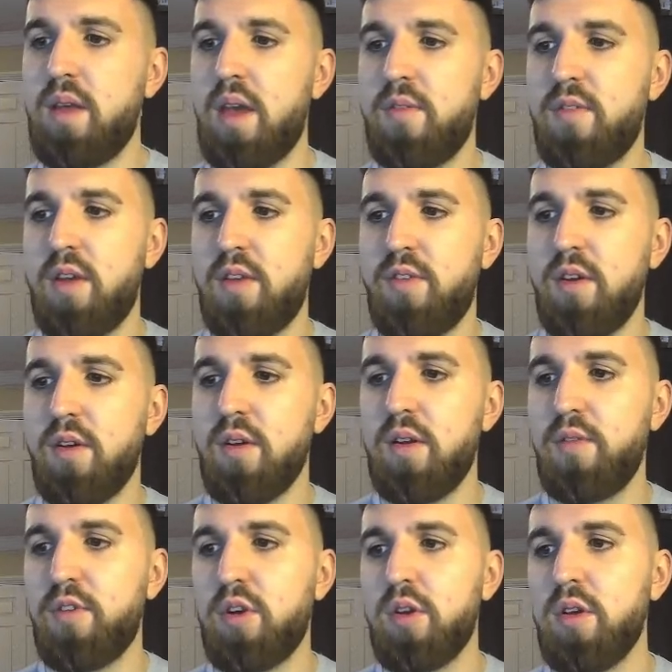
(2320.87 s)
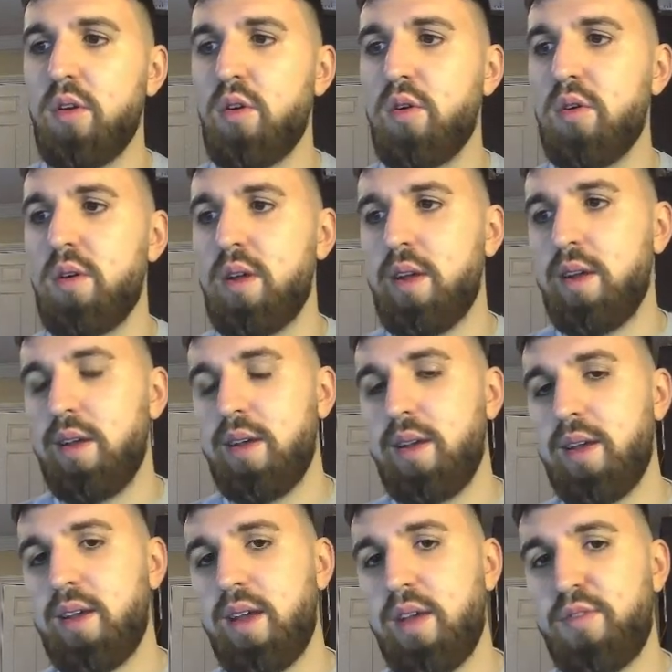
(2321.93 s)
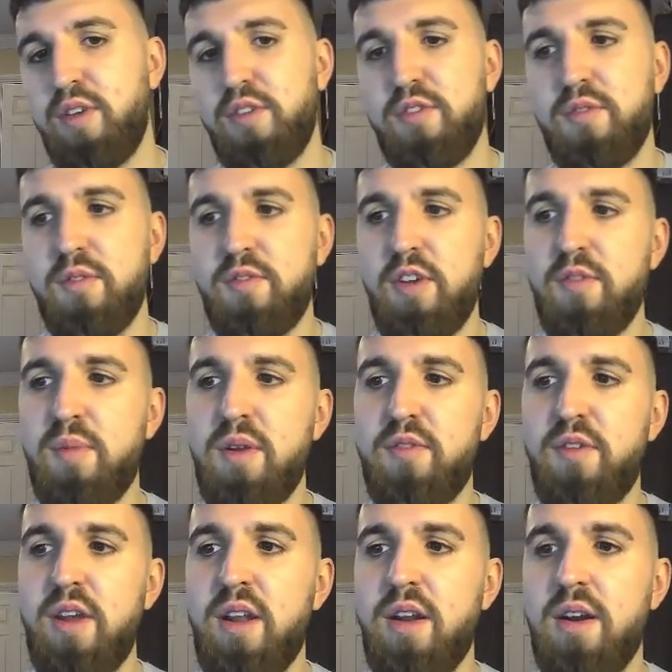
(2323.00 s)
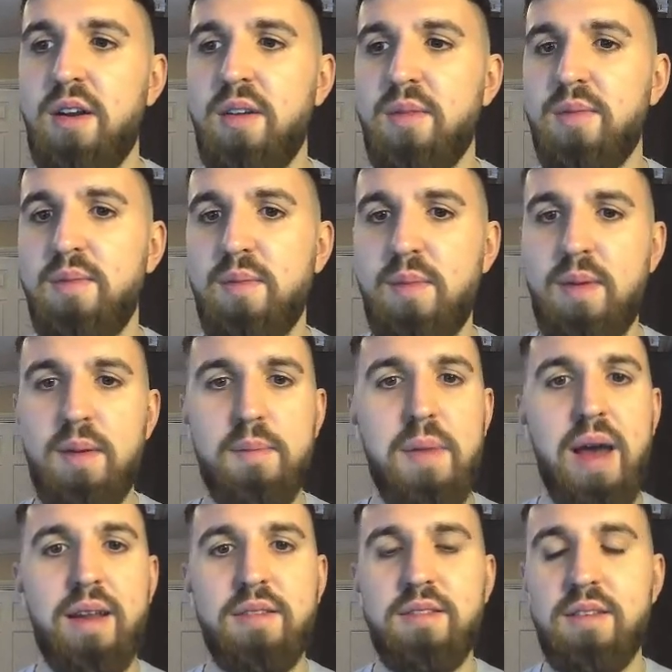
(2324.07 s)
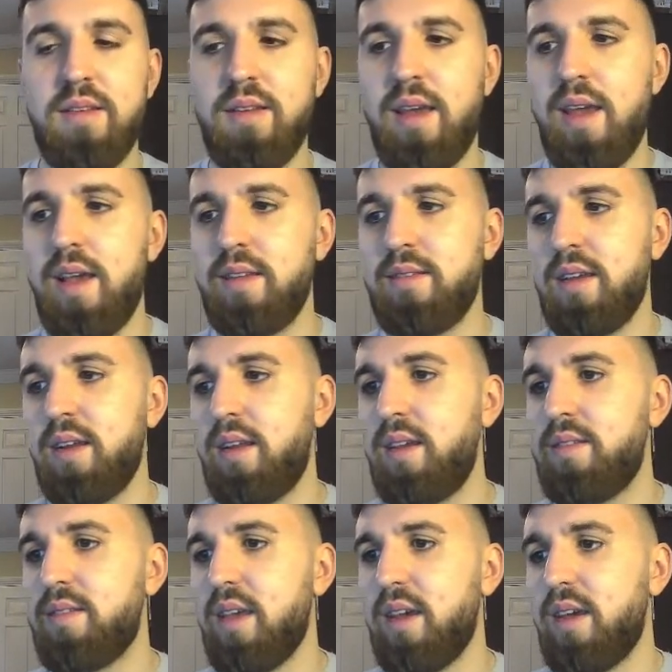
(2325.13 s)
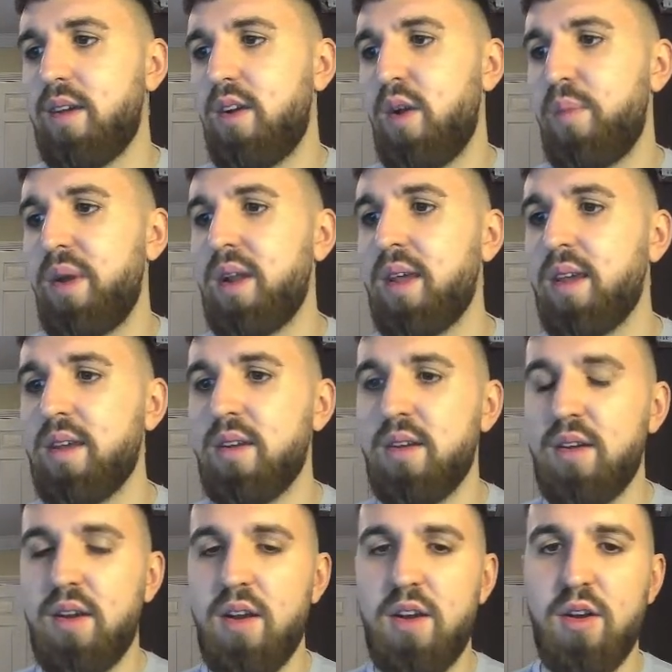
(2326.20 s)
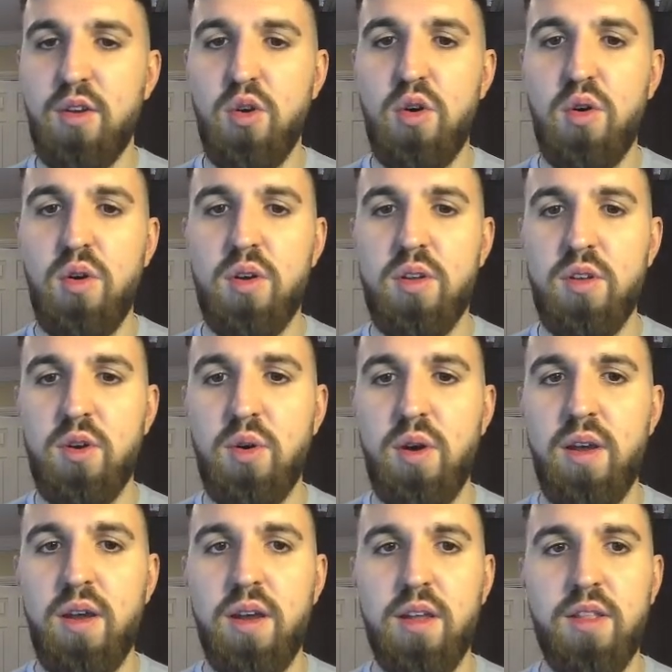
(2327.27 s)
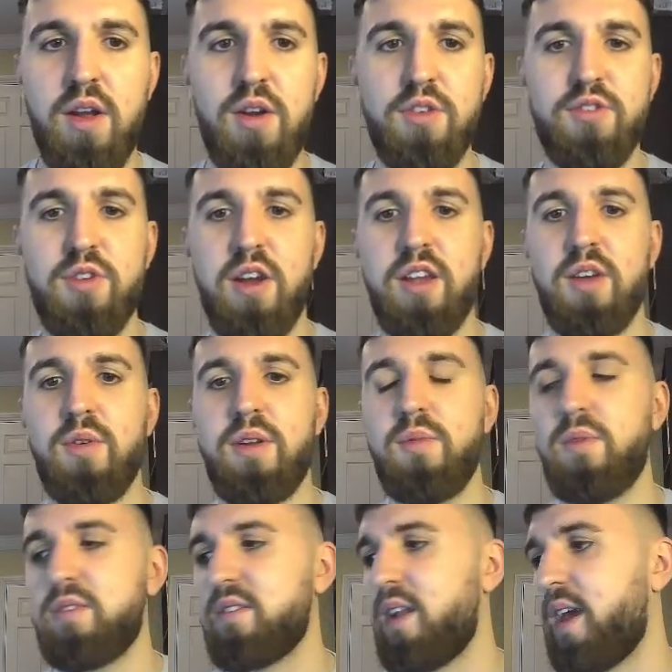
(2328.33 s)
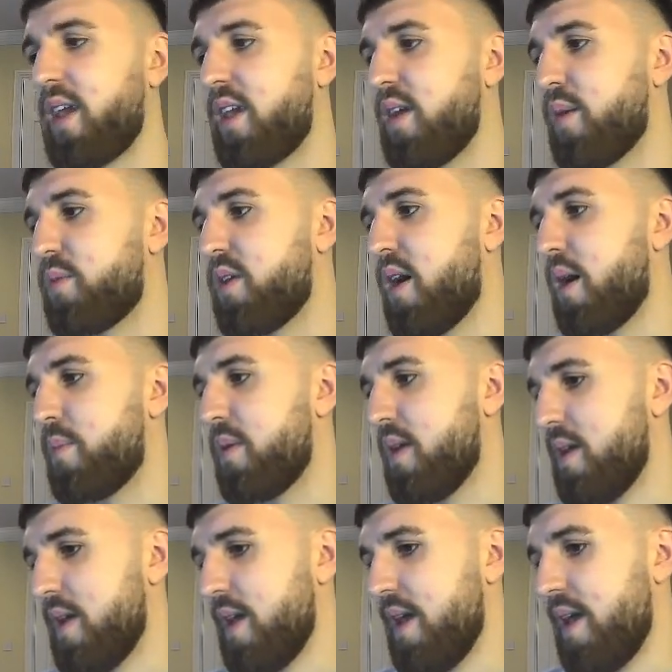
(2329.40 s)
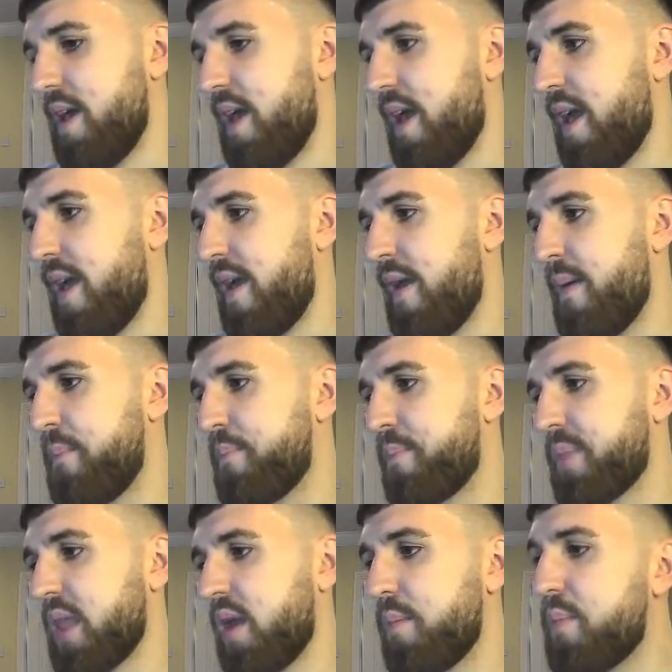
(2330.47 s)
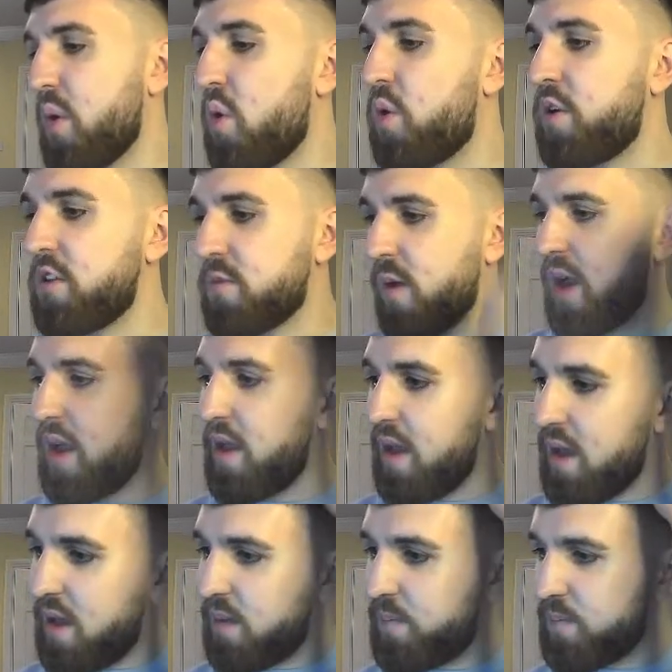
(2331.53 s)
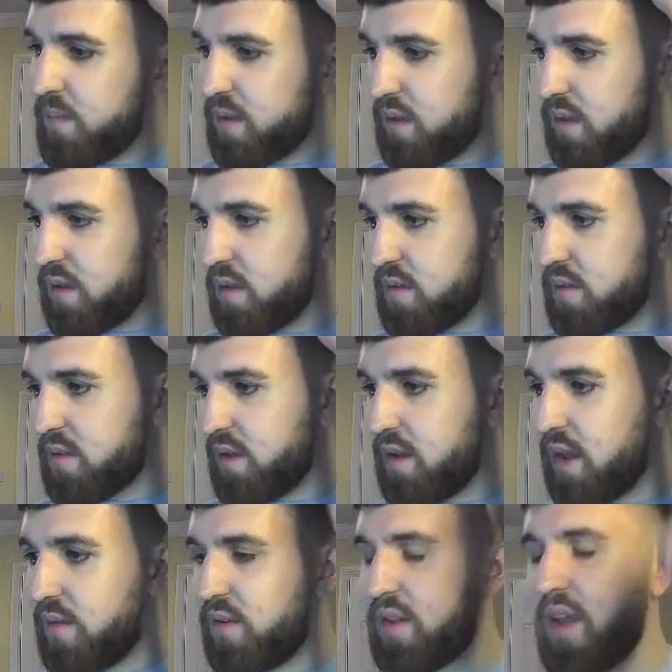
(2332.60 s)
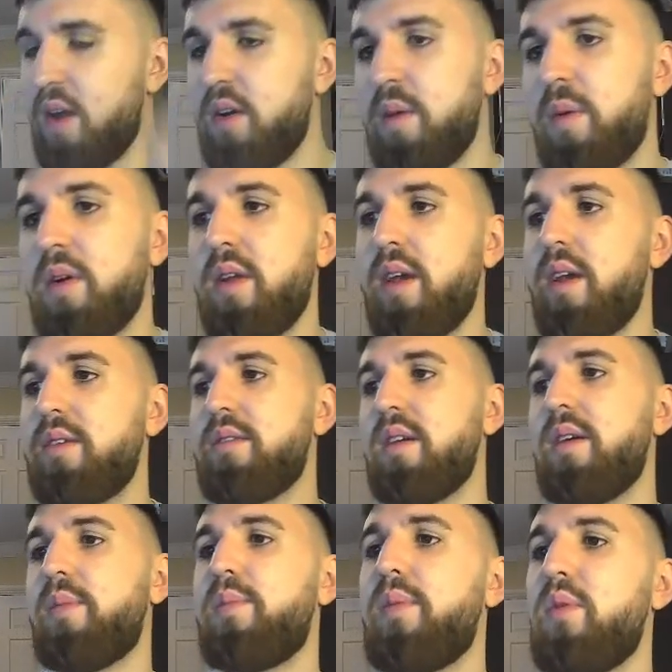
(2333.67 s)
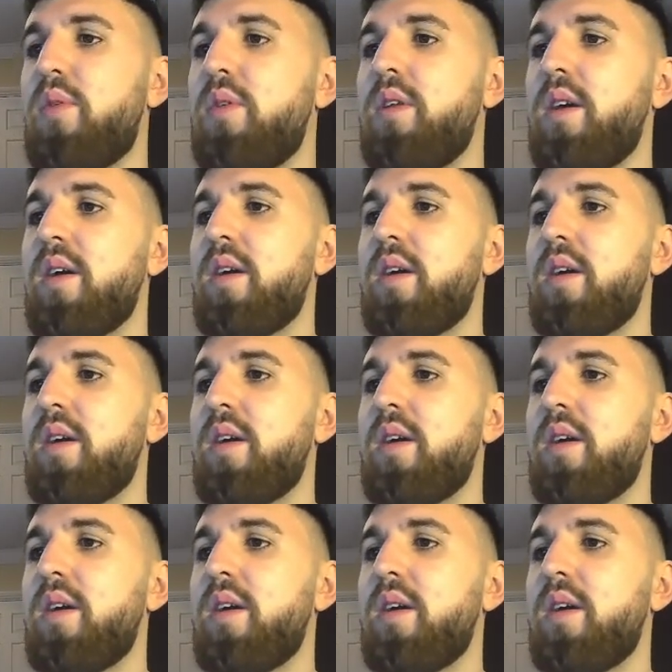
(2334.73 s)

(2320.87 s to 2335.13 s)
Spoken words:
if you're gonna go a fifth midfielder, Madison, Eze, Elise or Billing, or go a third striker with Solanke up top. Bowen as well, yeah. Still have a doubt about Eze. Bowen, yeah.